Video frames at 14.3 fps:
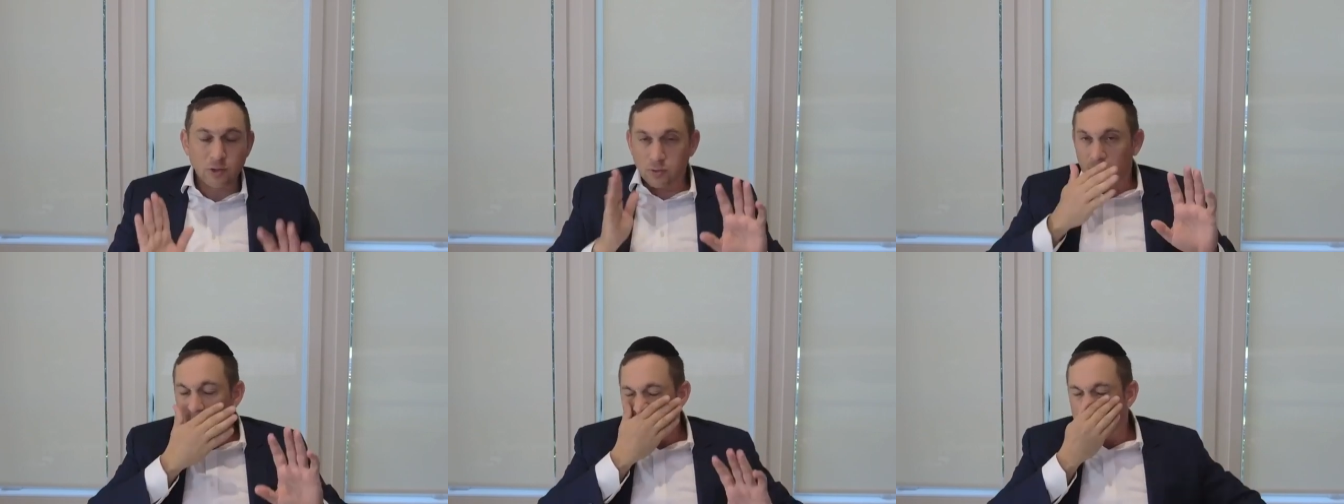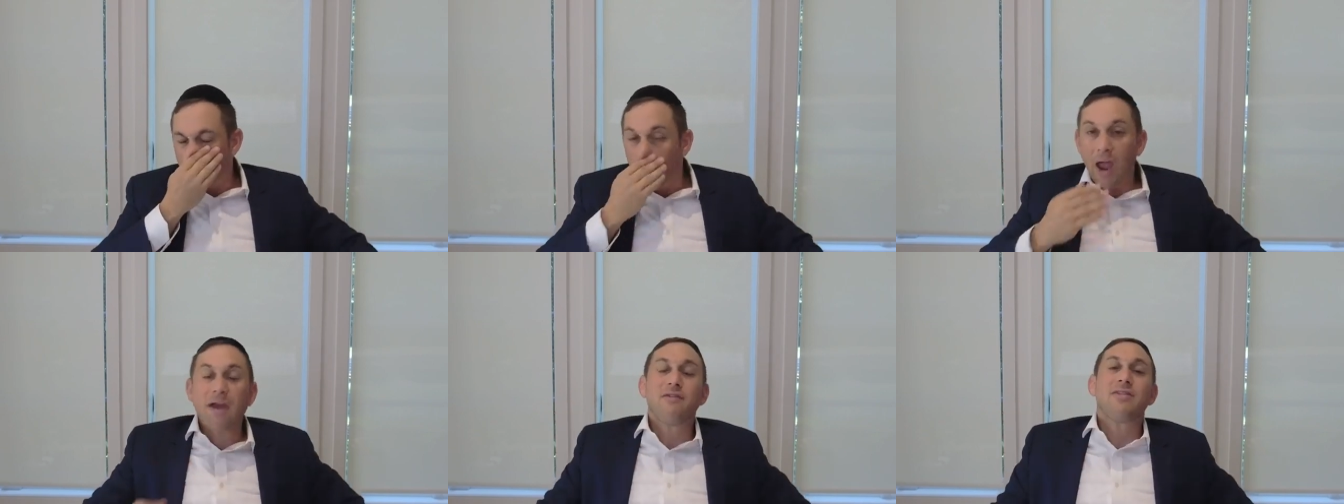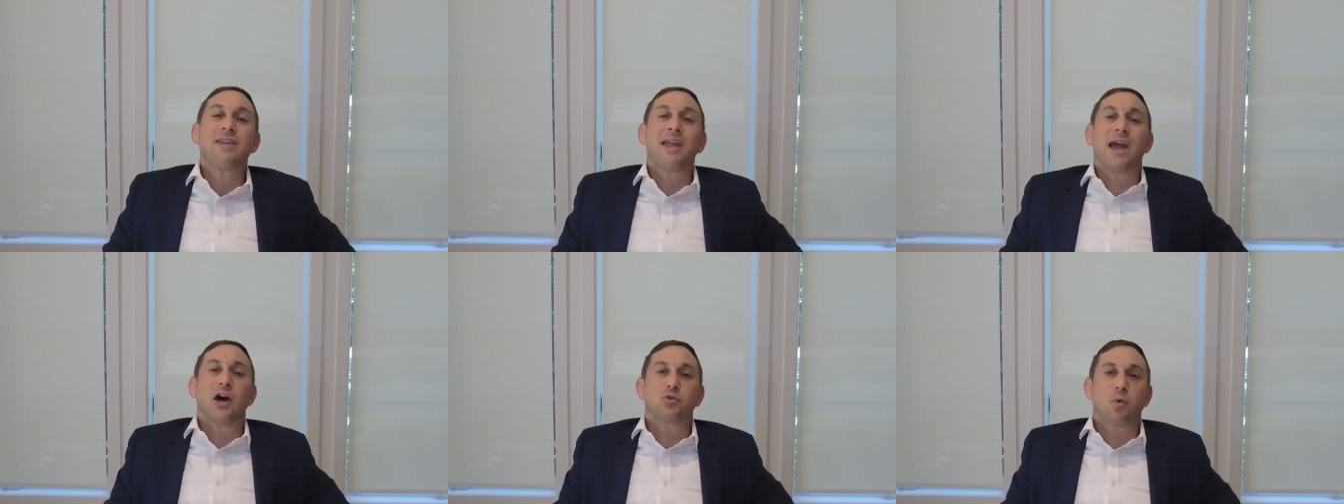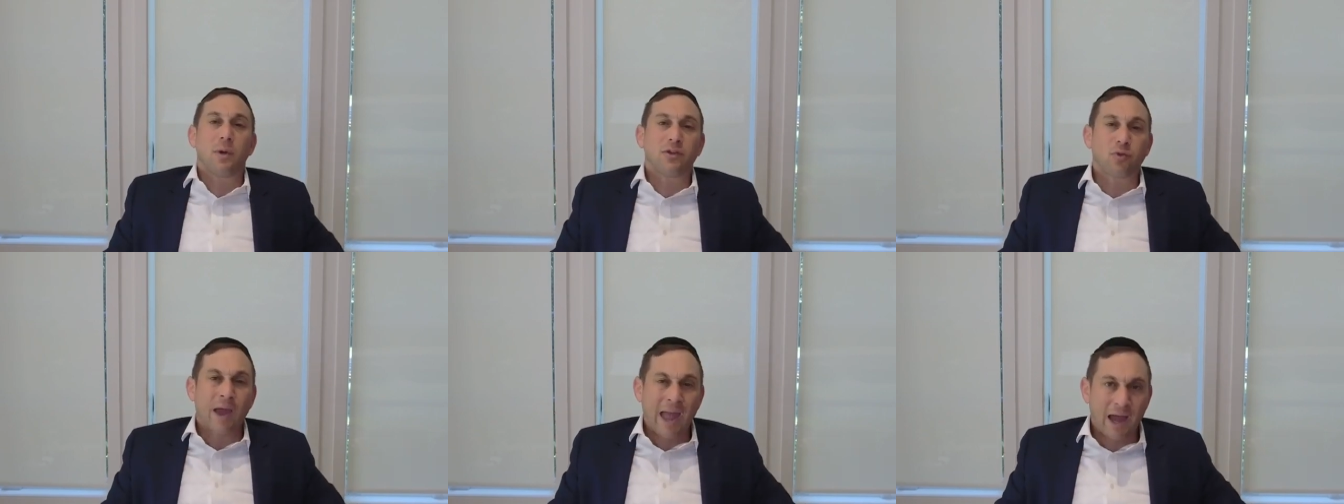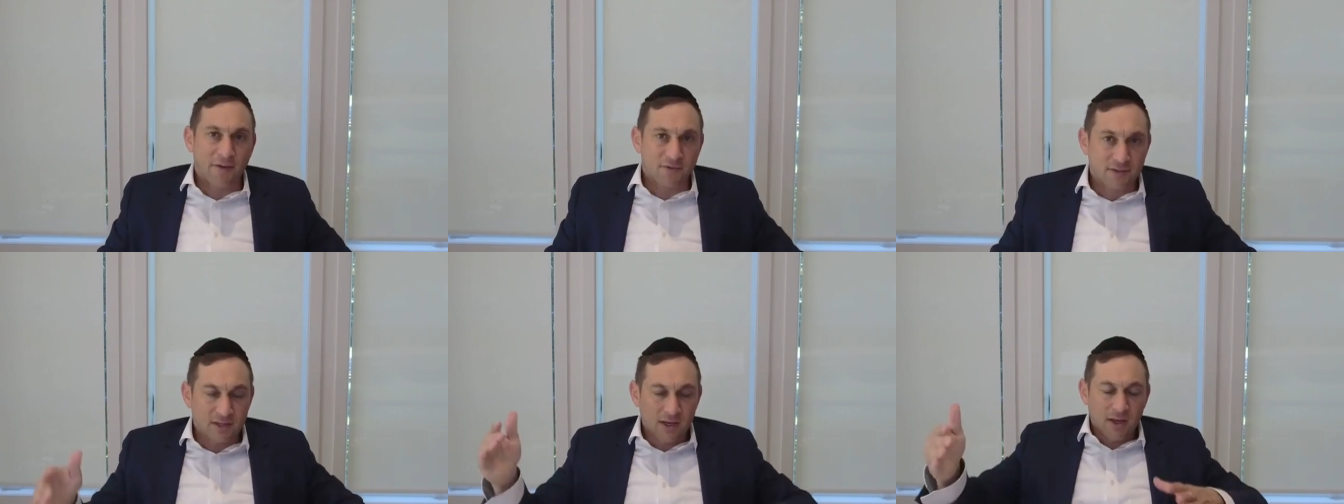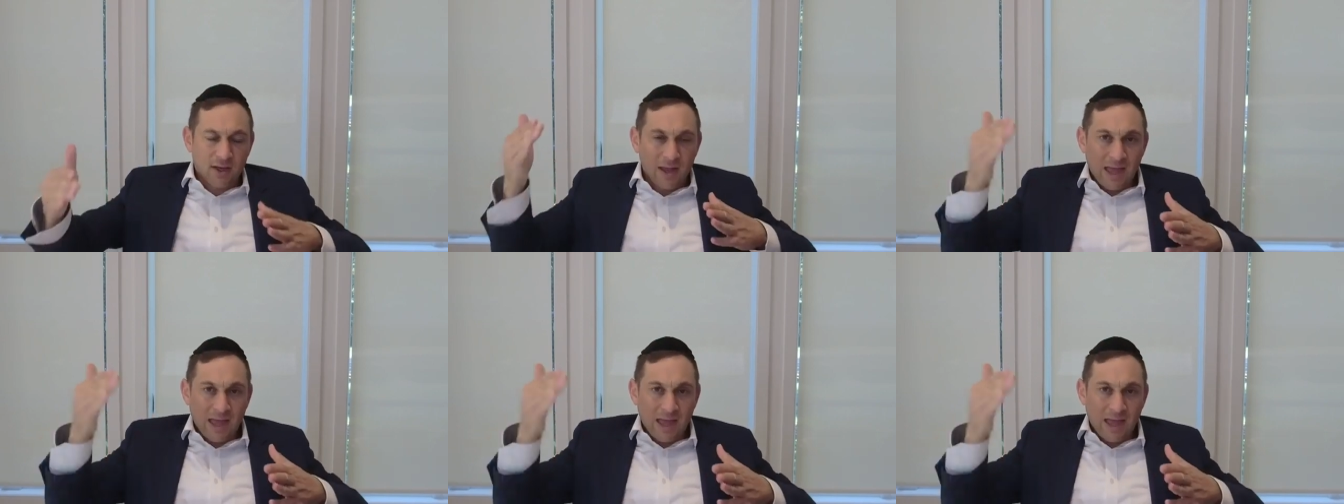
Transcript: it is. So everything else went to halves.